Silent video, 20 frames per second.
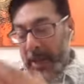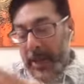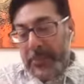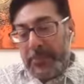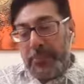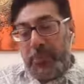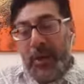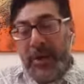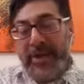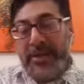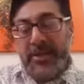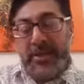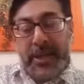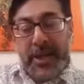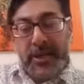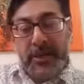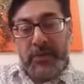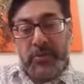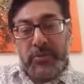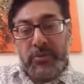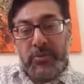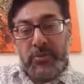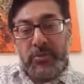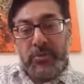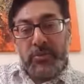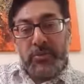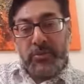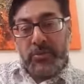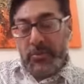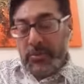and break down
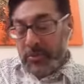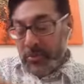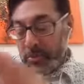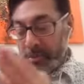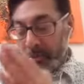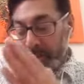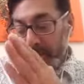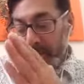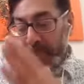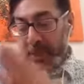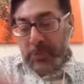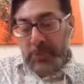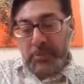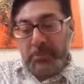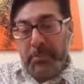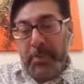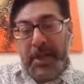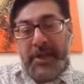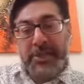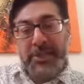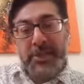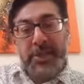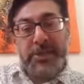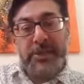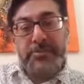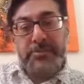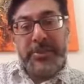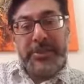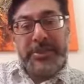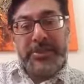into bite
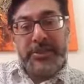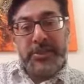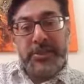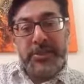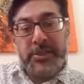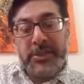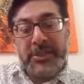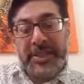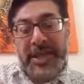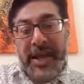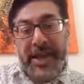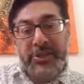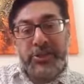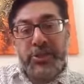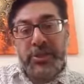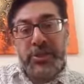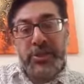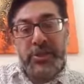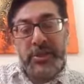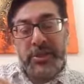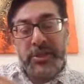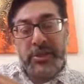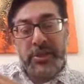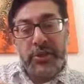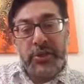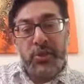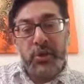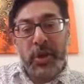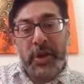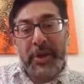sized pieces the action that
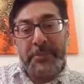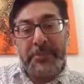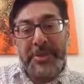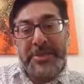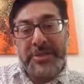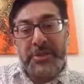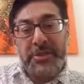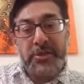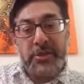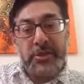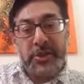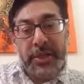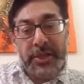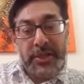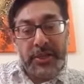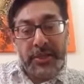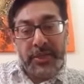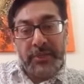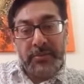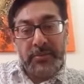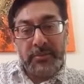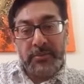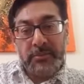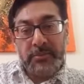you are committed to taking.